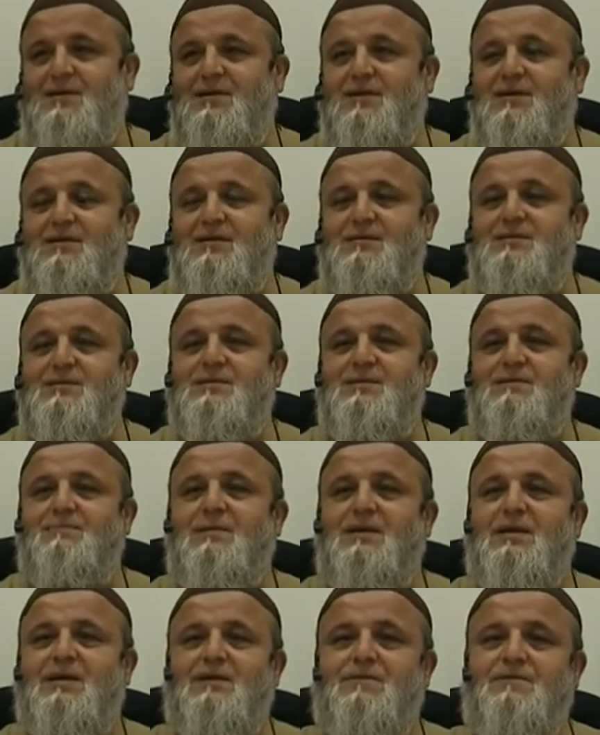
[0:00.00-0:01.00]
This is the
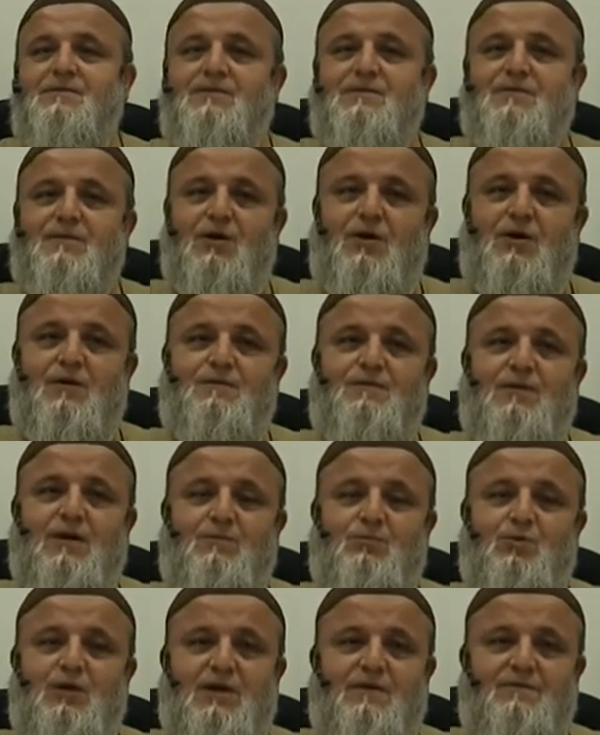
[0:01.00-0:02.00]
belief of a
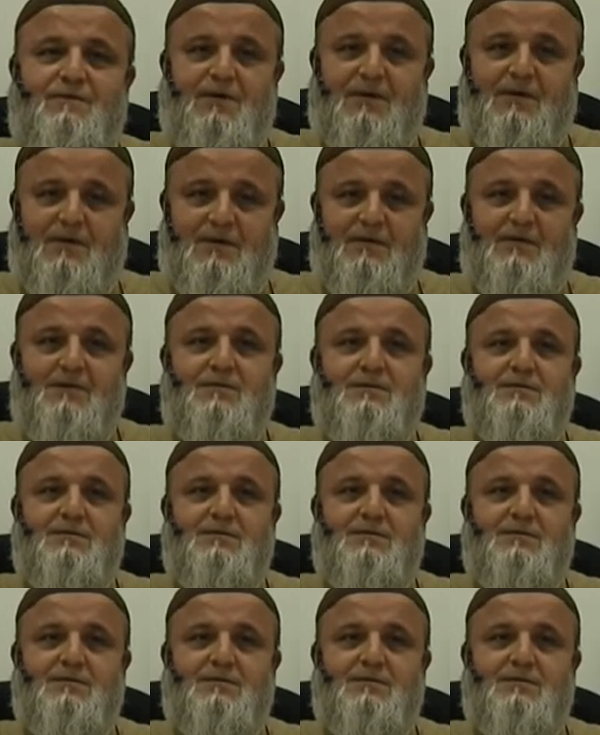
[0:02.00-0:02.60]
munafiq,